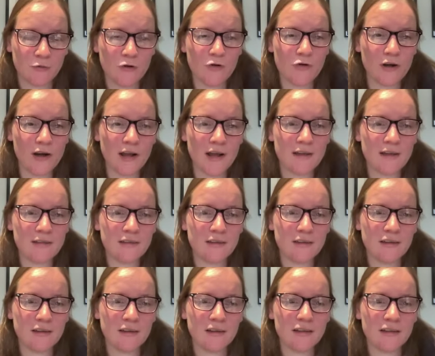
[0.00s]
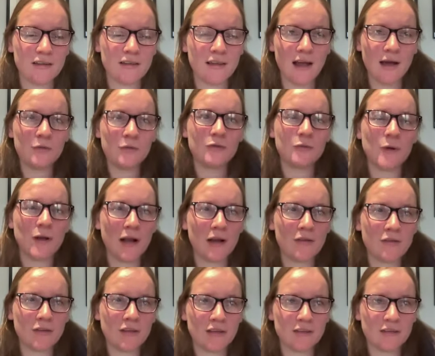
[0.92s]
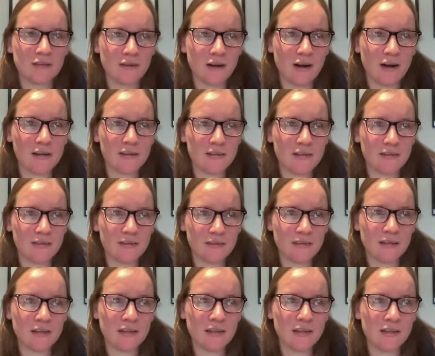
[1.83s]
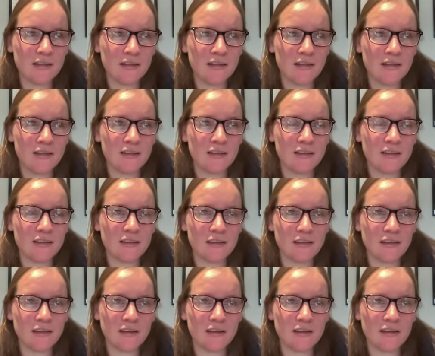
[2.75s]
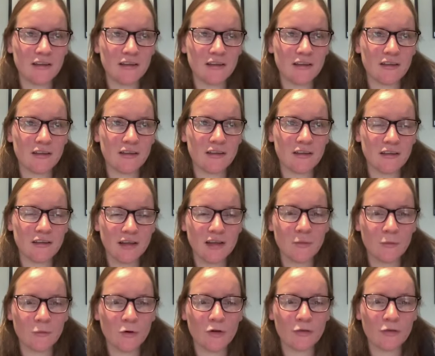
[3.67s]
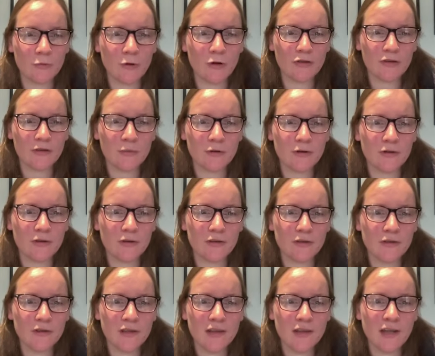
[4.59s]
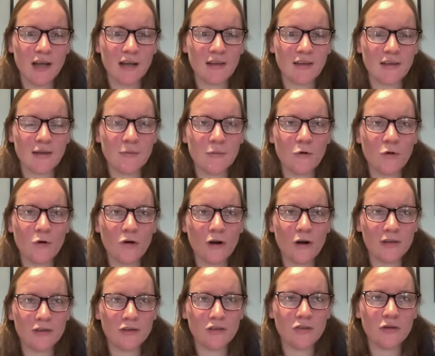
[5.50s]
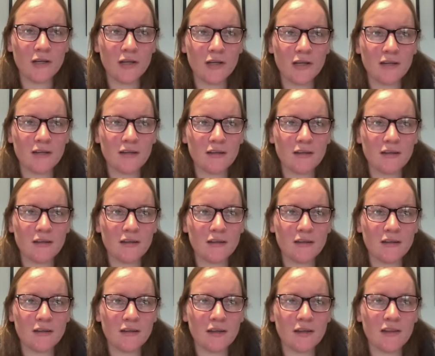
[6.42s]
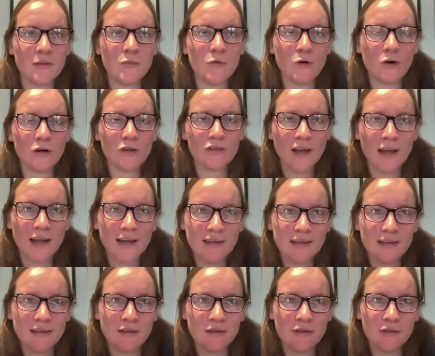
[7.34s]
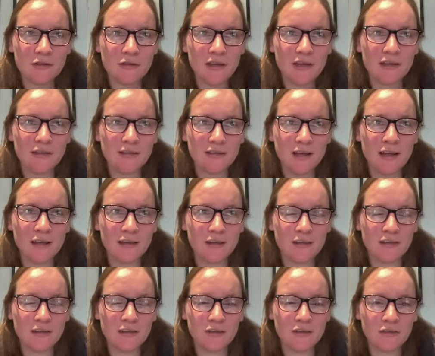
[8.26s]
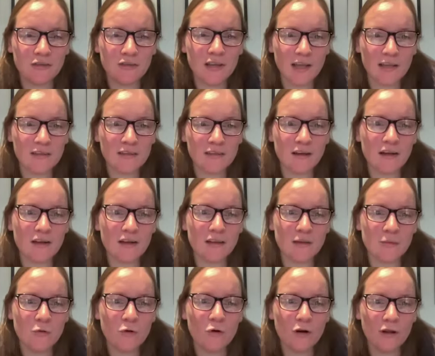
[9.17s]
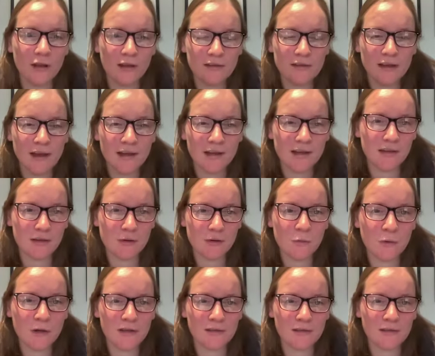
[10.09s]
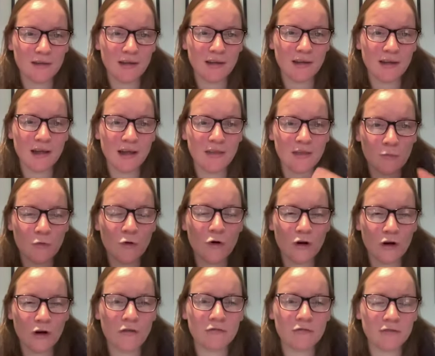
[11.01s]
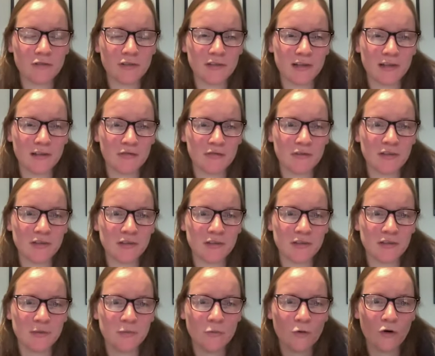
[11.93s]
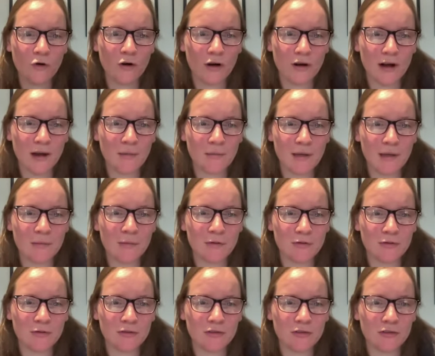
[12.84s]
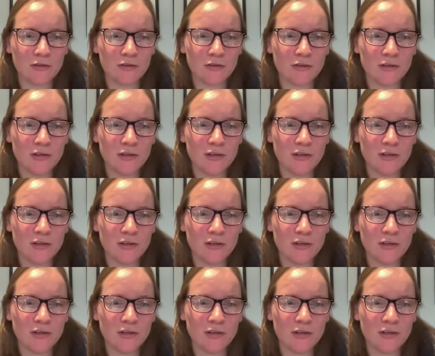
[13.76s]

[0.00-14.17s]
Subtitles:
progress. That was when I really started to see that it was possible. And the more I do it, And the more tiny little things I can get done and the more like tiny little wins I can get, the more confident I feel and the more I'm able to